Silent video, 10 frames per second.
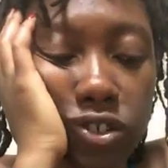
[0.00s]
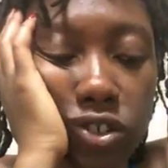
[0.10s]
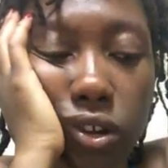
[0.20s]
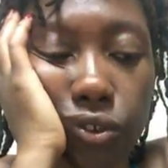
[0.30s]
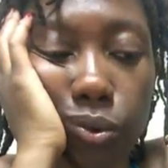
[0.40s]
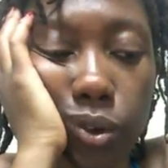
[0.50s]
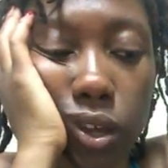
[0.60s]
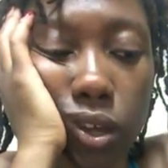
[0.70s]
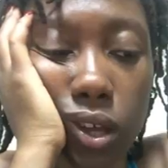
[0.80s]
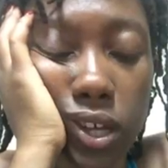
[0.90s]
trying to do
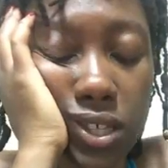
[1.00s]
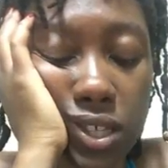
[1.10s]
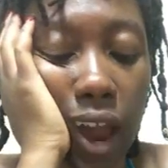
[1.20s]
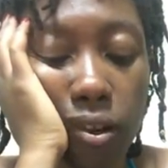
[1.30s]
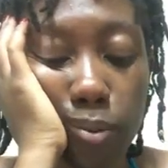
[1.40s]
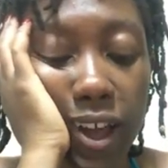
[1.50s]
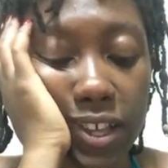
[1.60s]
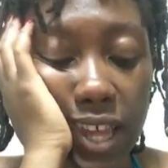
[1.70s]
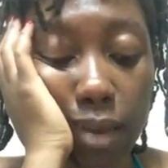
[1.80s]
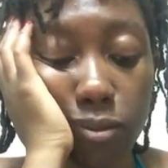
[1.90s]
it, because
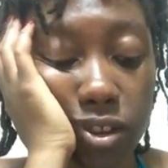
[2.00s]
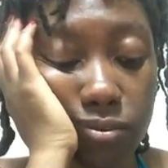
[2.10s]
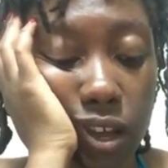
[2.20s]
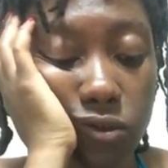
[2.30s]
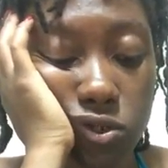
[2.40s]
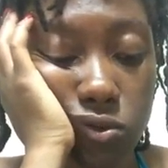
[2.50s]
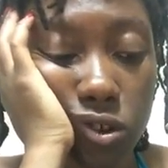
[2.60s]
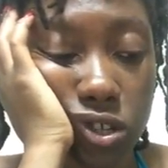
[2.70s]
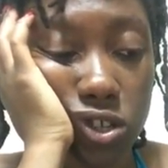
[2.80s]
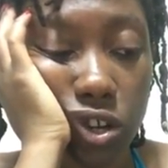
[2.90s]
everybody's taming themselves
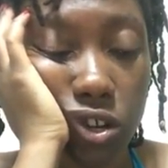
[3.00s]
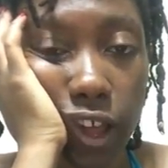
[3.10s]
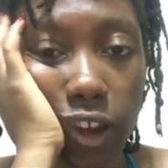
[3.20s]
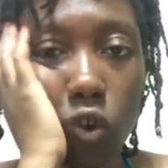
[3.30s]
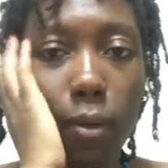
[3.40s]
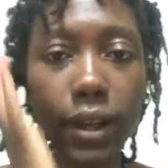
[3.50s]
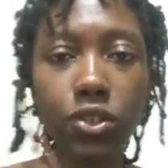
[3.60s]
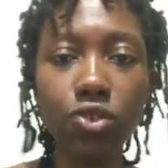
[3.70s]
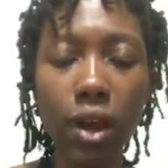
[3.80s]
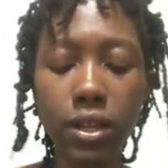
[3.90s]
towards each other. Like
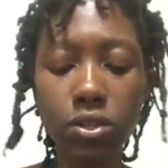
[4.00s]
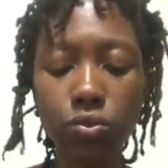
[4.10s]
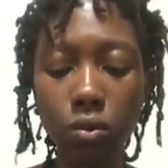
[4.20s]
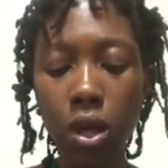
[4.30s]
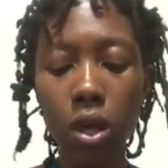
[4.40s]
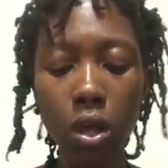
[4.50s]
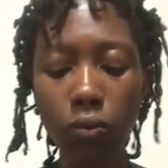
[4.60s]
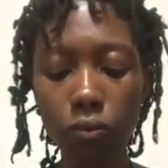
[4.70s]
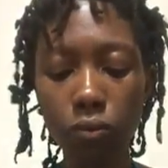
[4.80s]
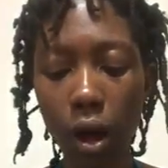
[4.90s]
nobody's trying to
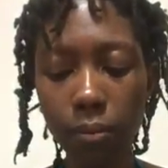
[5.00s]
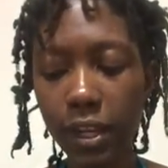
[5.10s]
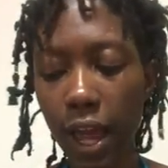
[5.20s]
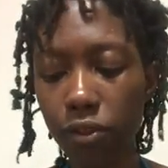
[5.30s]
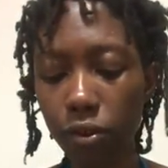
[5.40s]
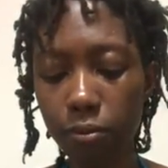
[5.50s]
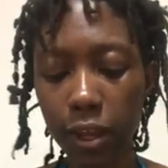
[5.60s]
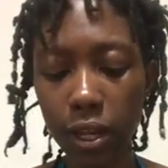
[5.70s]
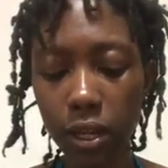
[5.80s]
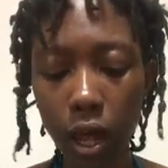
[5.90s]
come together and
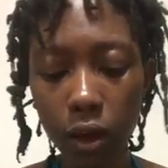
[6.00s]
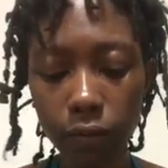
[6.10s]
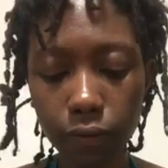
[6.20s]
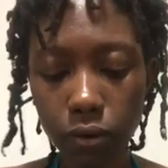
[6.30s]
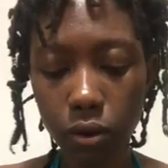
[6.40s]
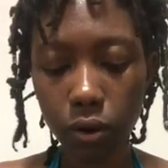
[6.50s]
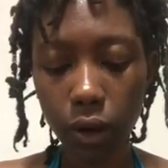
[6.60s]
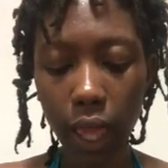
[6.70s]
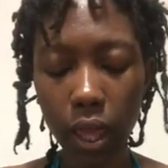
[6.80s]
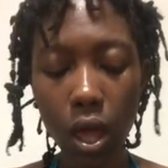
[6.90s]
be in love.
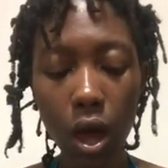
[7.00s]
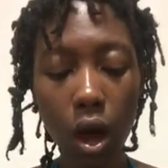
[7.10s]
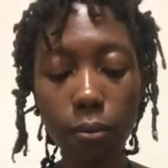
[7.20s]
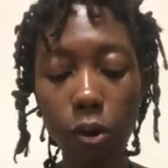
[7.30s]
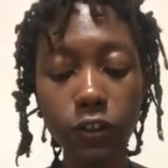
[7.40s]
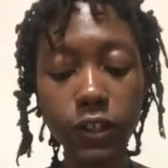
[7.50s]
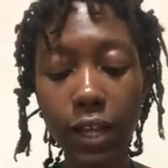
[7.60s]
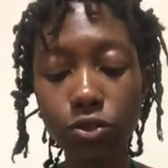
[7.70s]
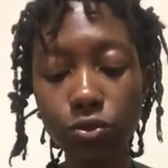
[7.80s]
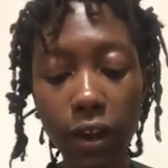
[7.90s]
Okay, earth
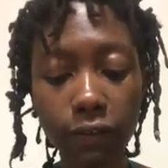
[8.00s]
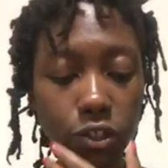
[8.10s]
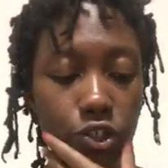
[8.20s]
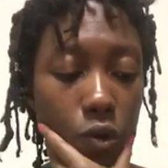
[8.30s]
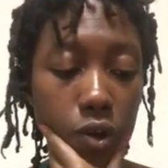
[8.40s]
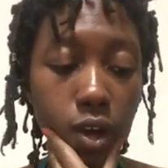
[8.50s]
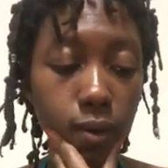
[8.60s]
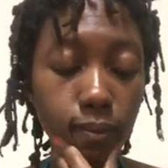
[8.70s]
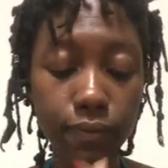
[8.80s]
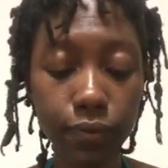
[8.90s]
signs, you definitely showed
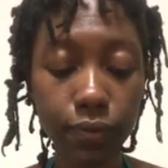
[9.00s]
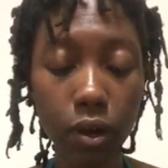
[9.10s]
up.